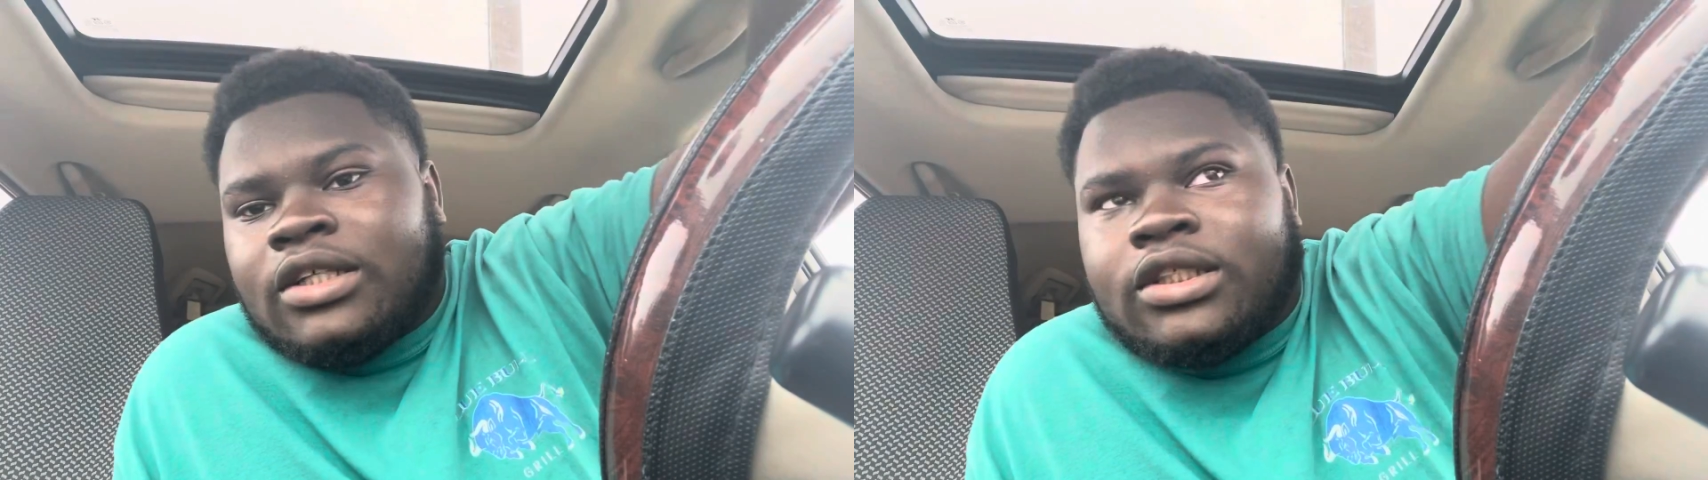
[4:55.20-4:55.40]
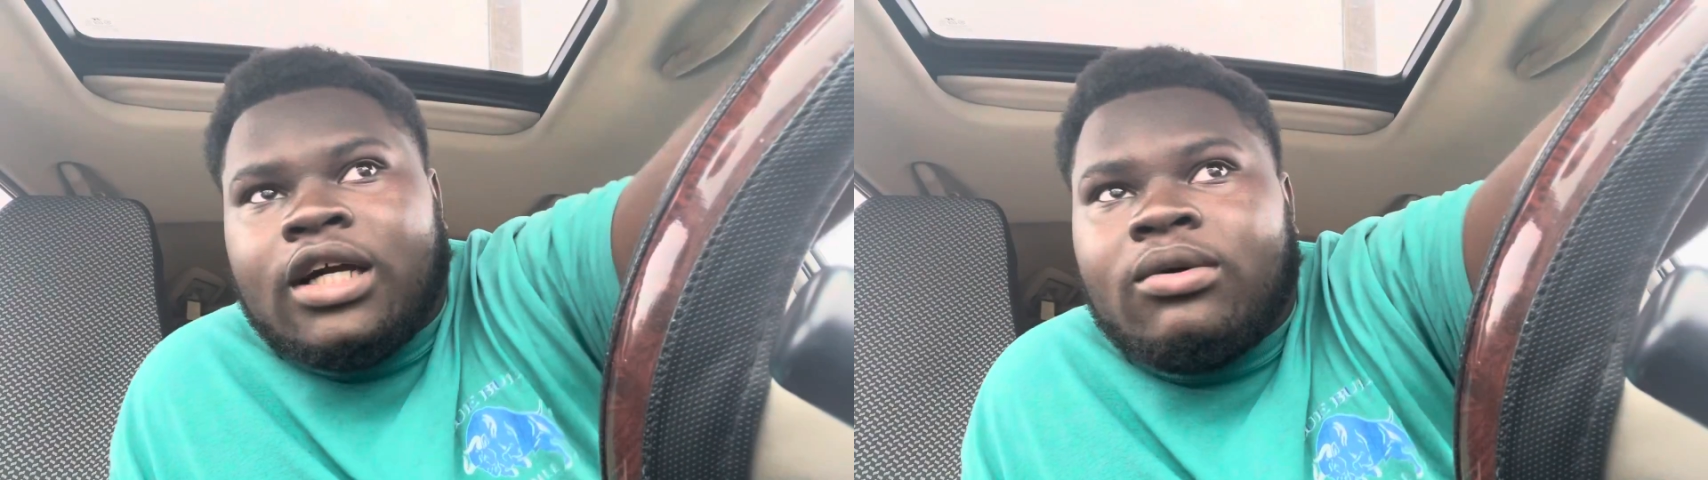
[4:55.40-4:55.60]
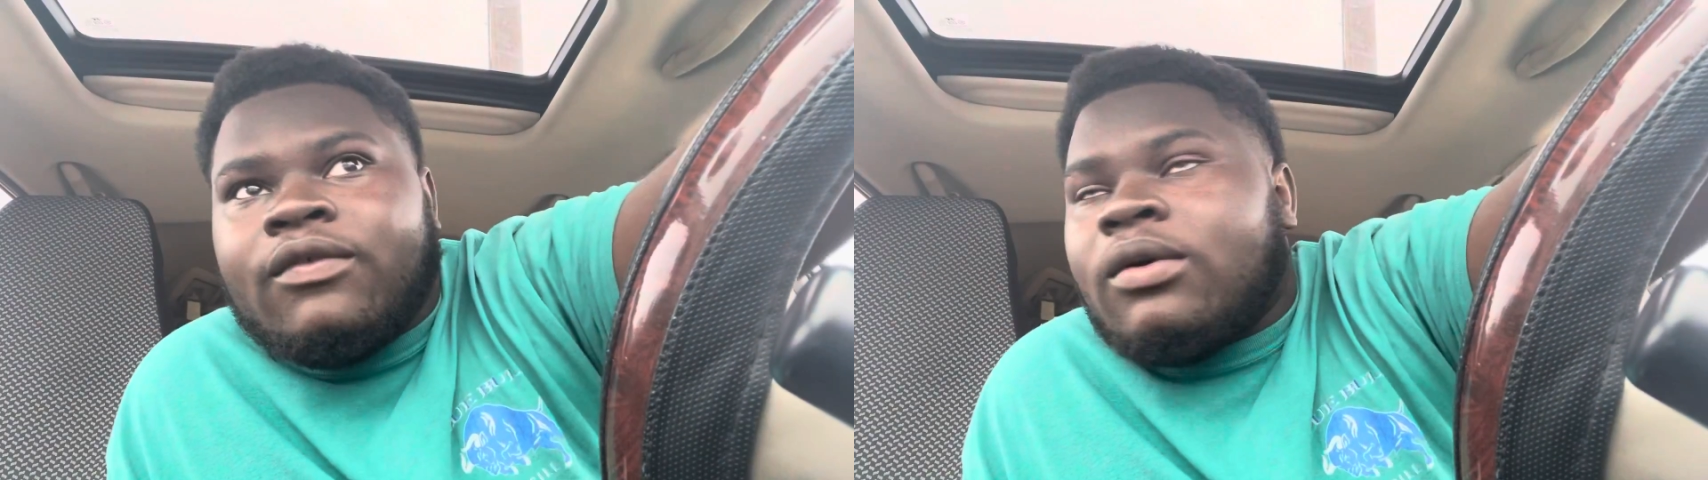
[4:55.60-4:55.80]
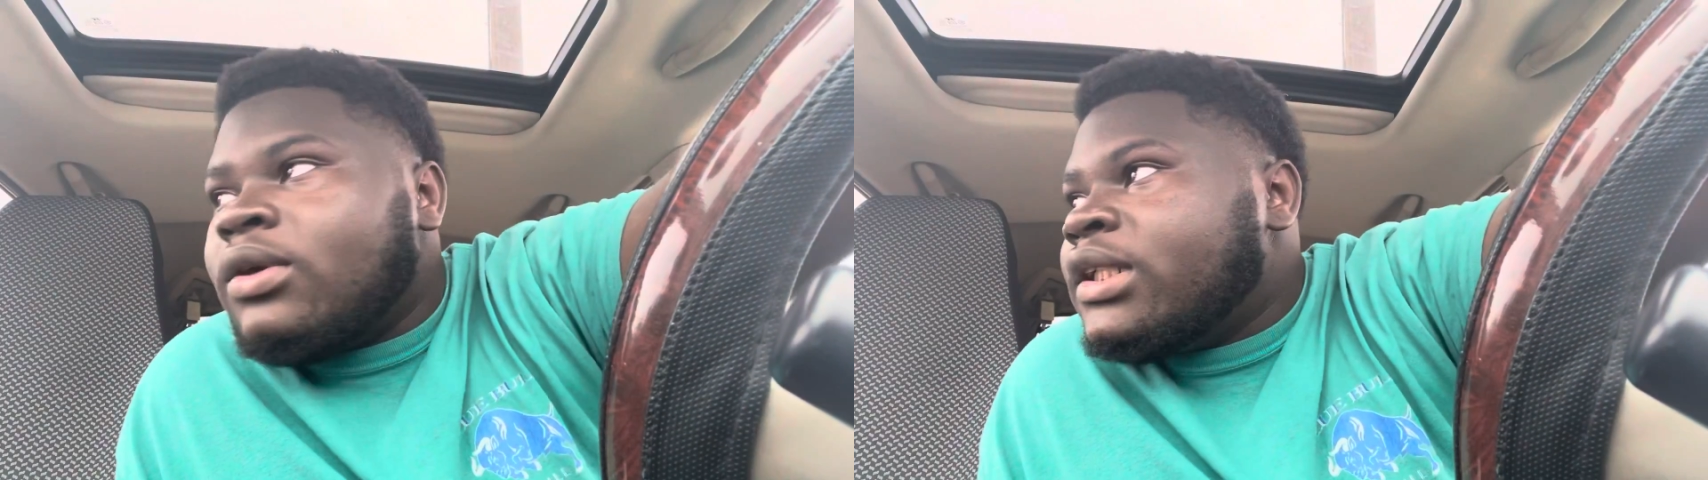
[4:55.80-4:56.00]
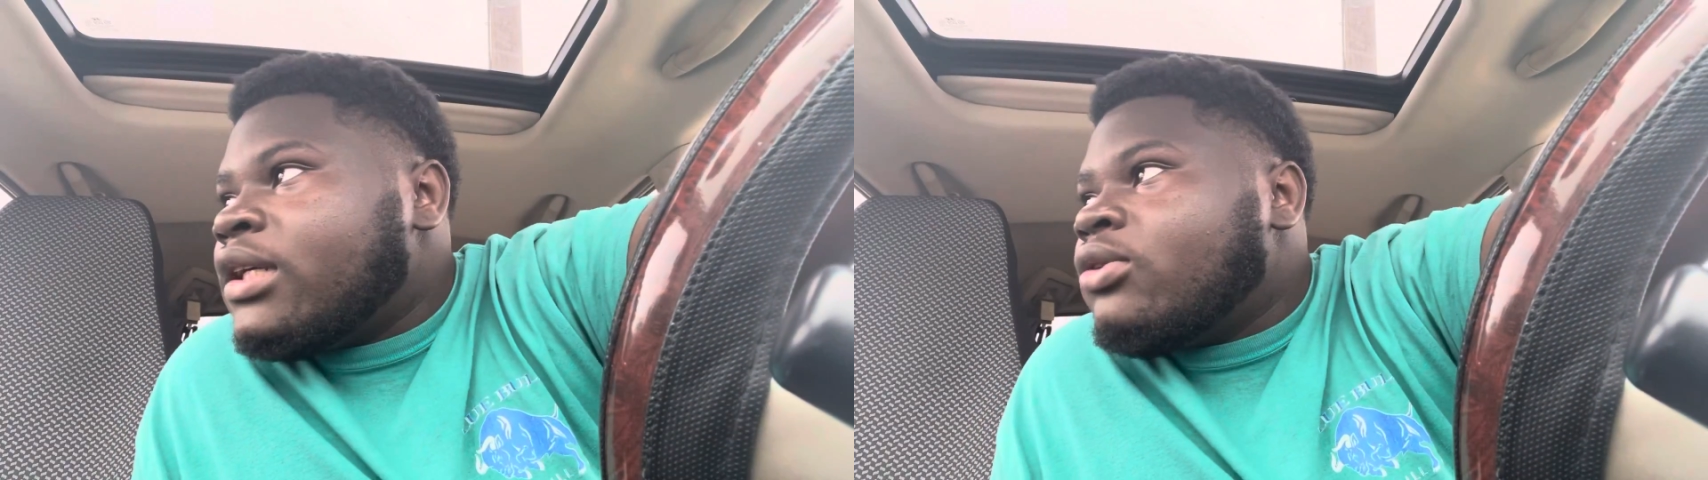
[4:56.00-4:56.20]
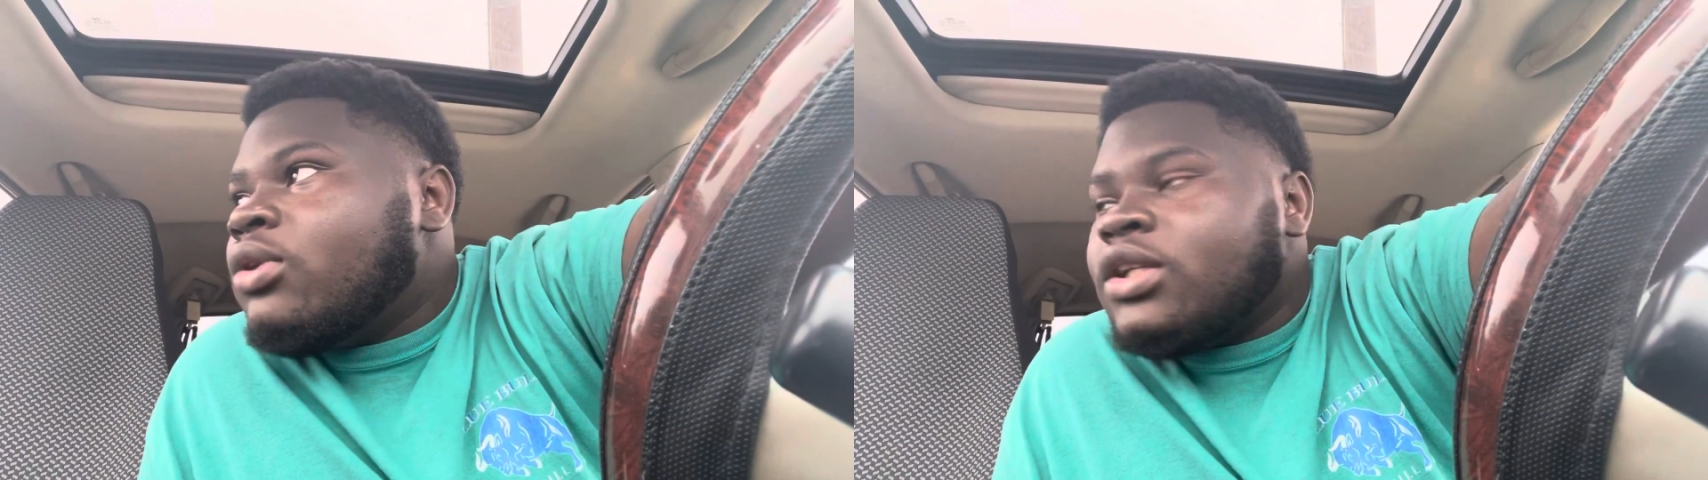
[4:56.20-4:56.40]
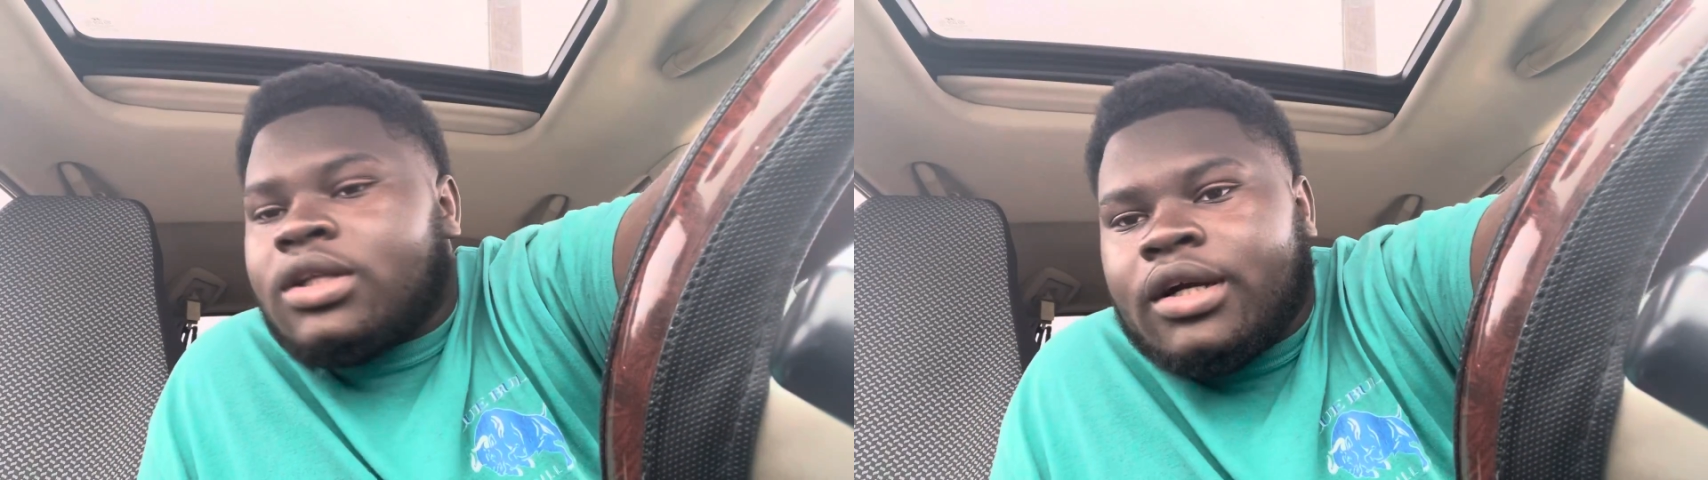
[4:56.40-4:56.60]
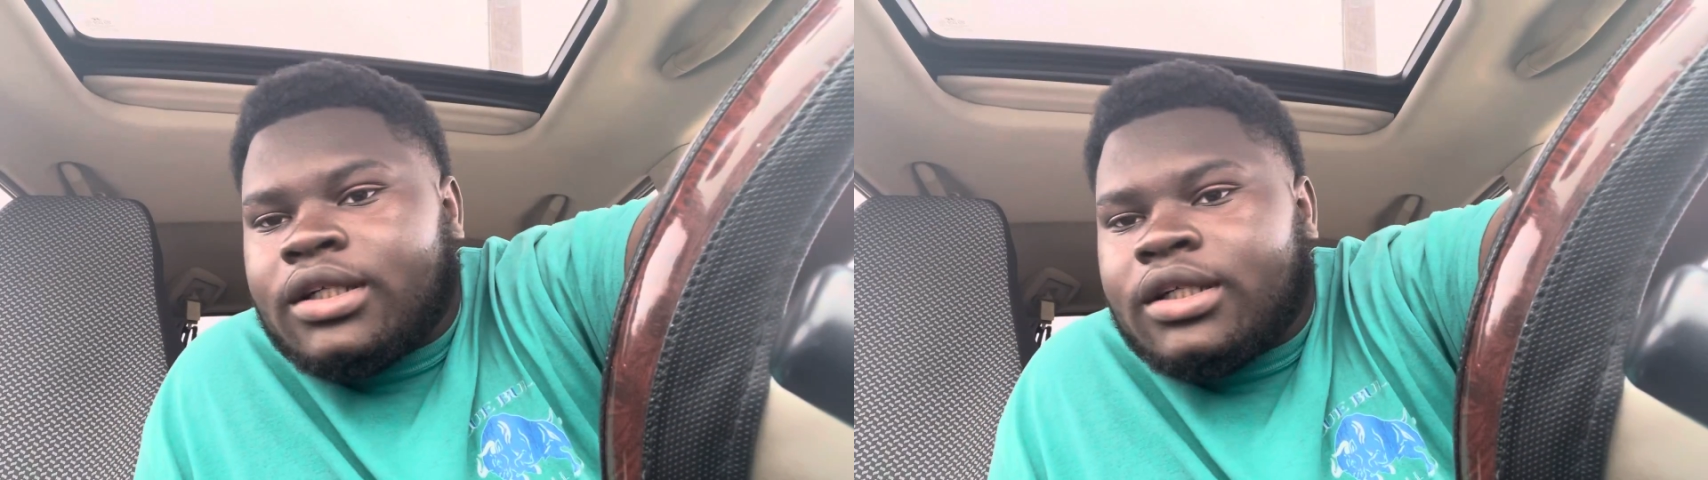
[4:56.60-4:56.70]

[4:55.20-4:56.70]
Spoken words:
a shower, if I want to take a quick shower,